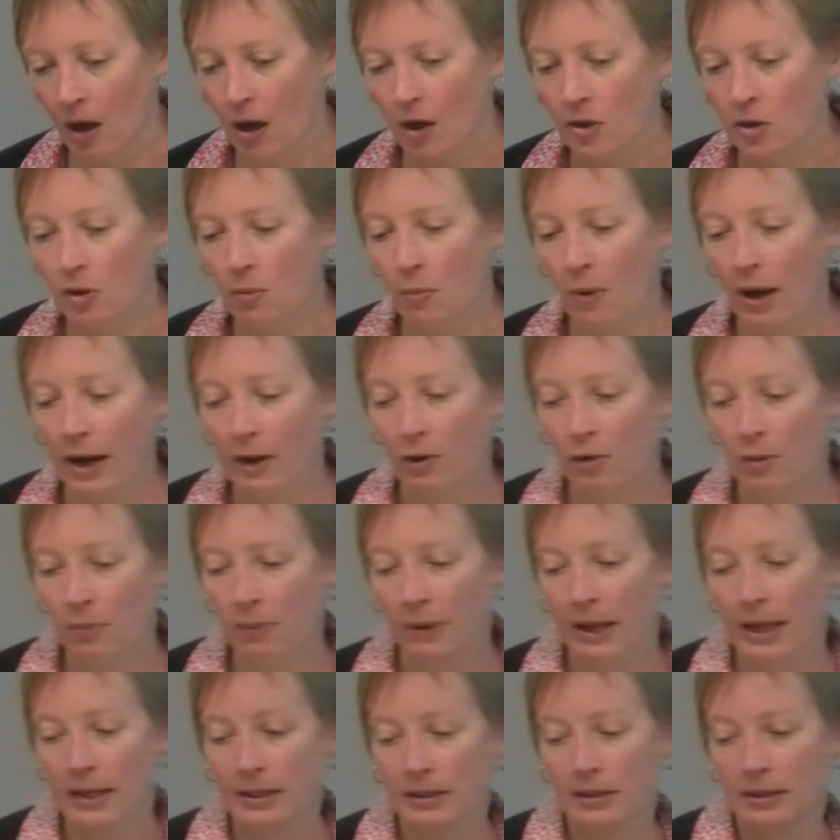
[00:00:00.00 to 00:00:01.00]
So
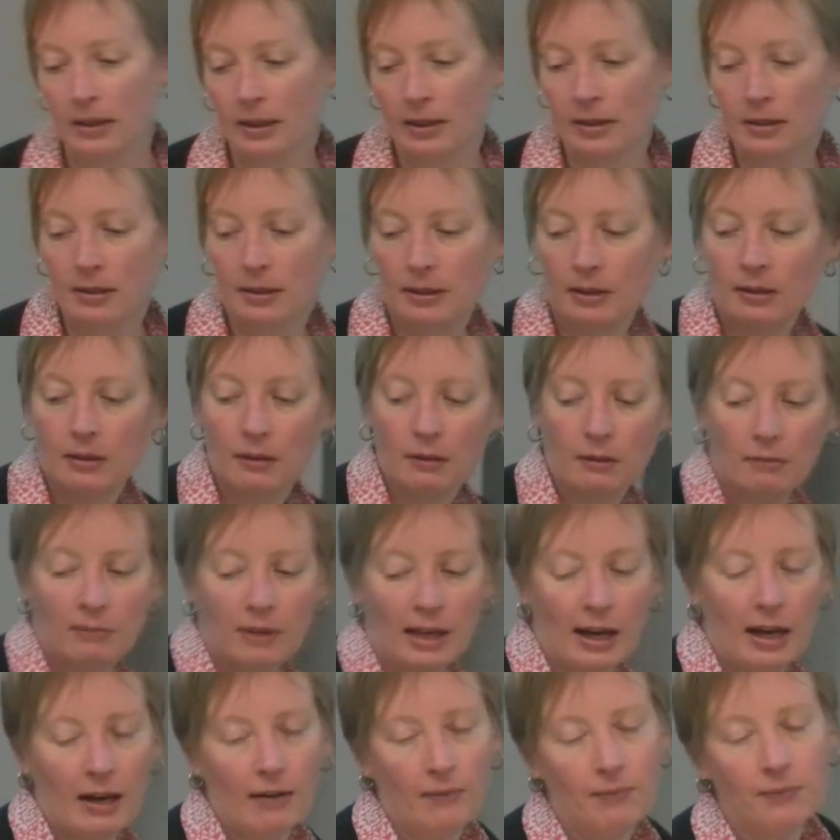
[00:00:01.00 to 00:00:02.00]
microplastics,
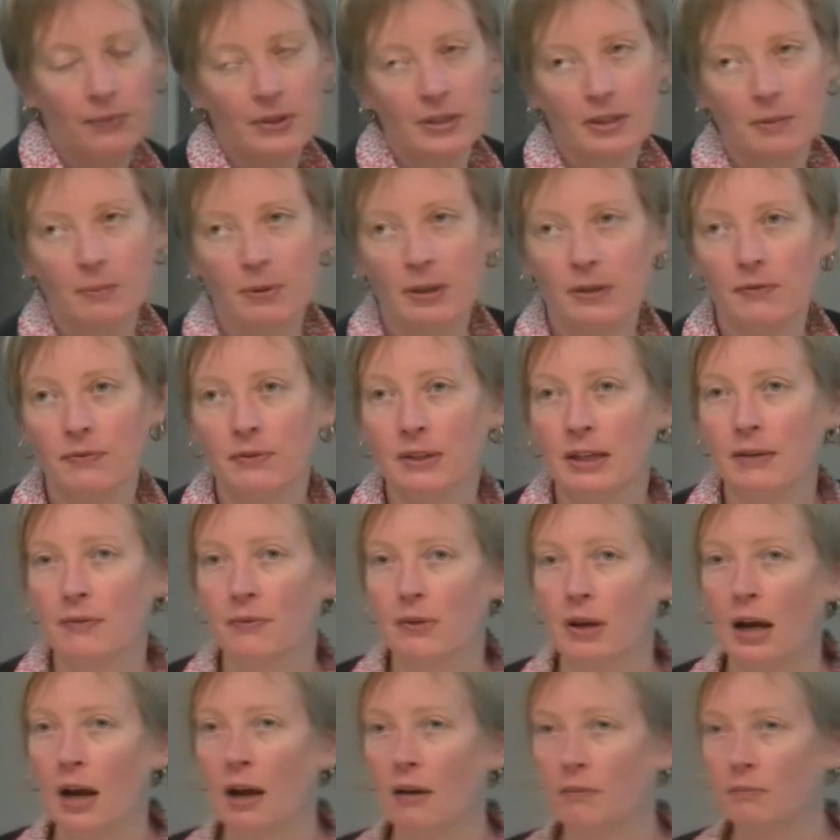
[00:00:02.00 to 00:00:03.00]
now there's a bit
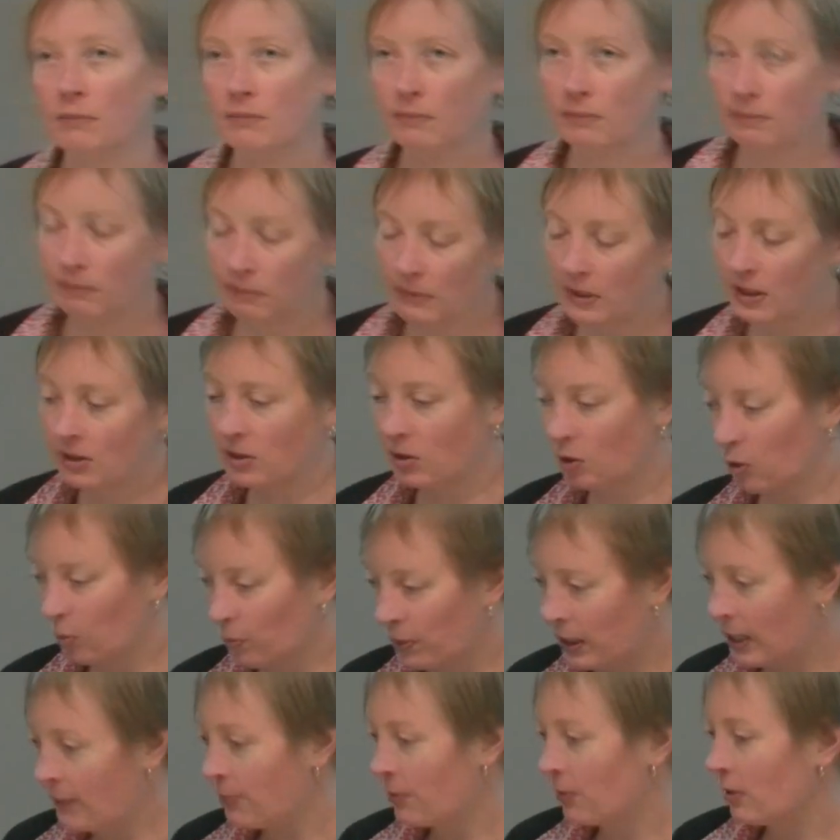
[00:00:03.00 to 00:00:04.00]
of still
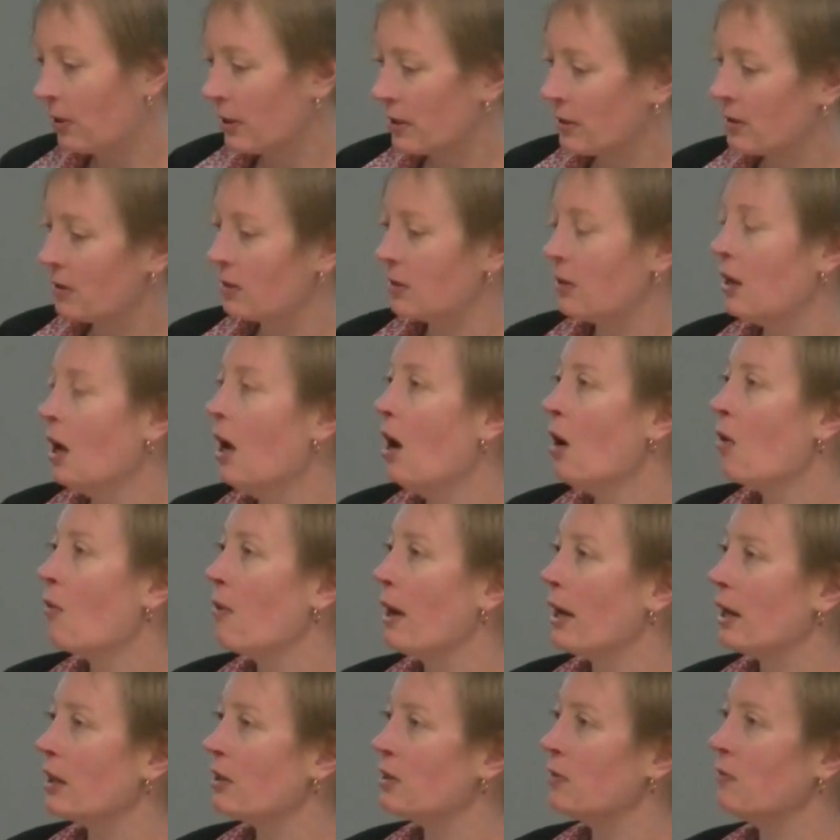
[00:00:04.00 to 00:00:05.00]
people, this is
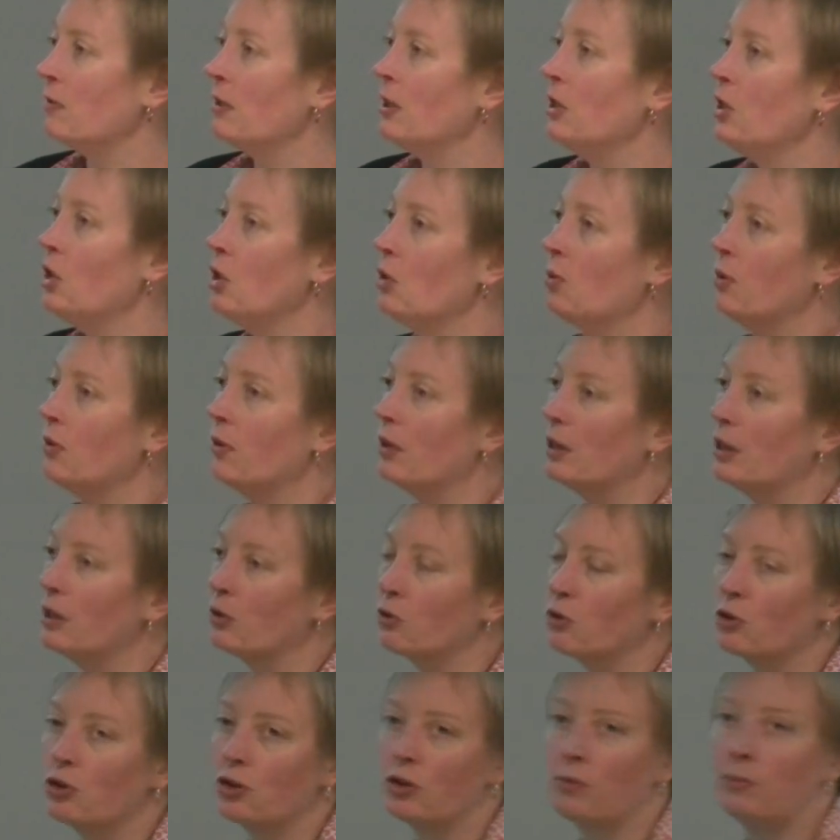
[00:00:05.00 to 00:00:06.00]
relatively new in the
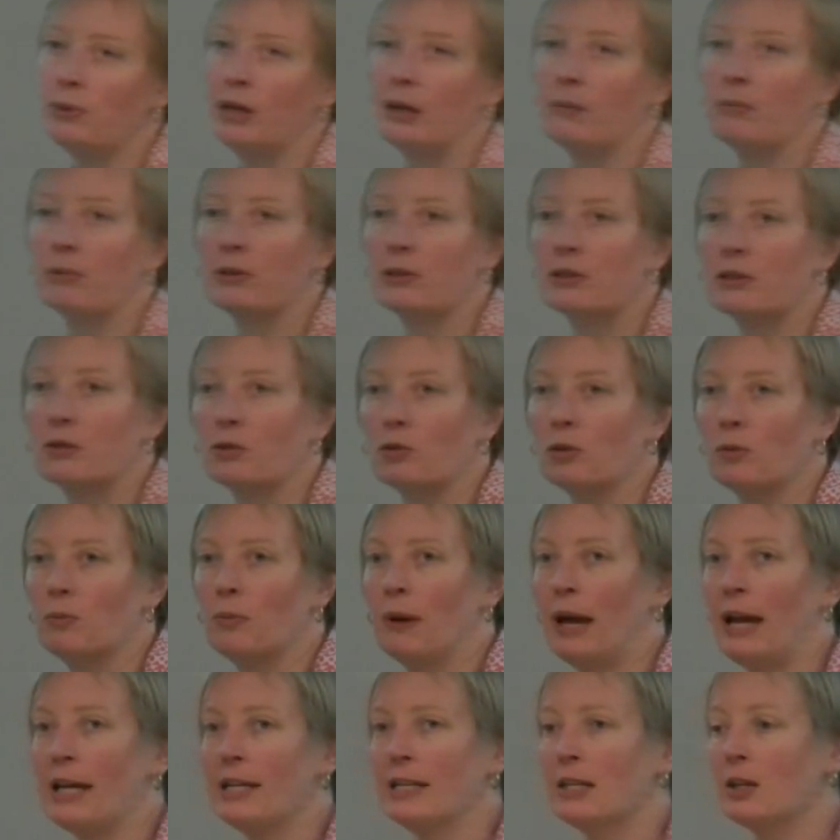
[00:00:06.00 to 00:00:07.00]
literature, people are still
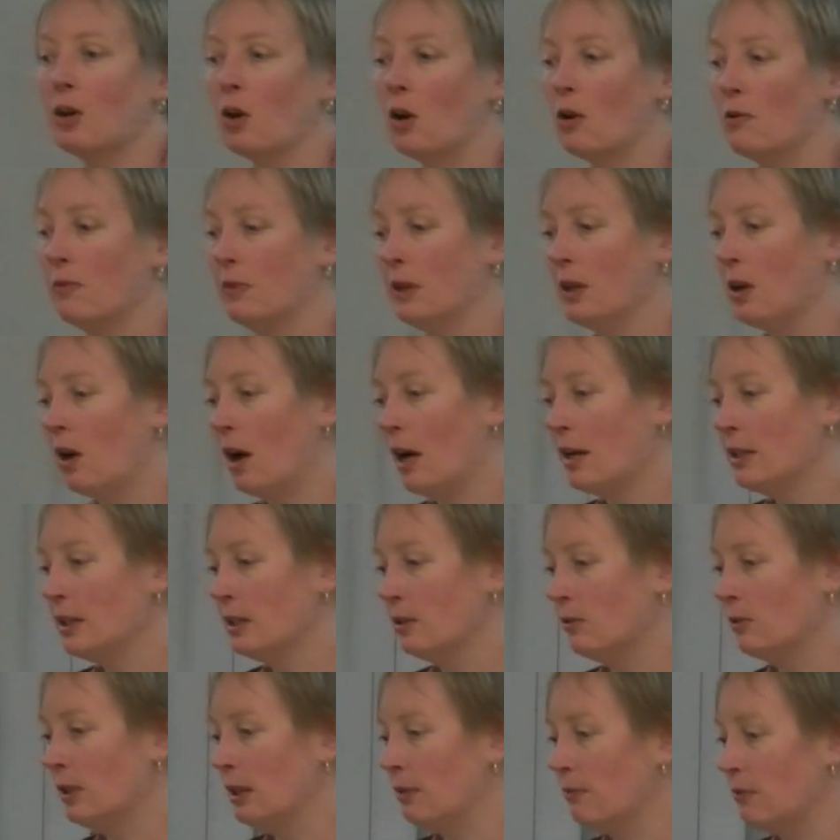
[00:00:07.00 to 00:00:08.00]
debating over the
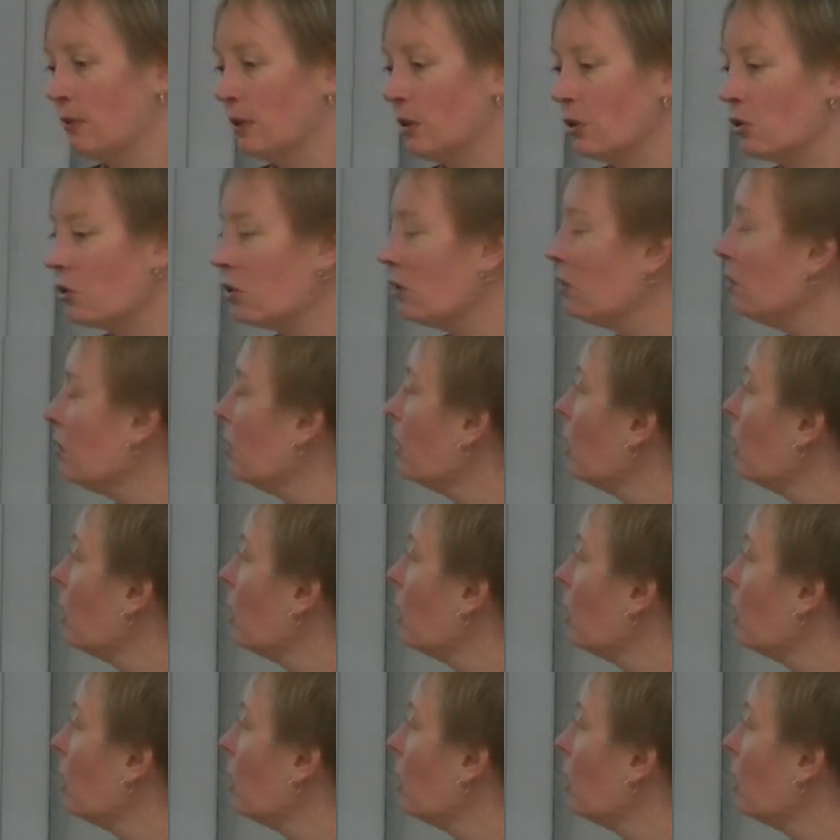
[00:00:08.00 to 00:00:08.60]
ideal definition.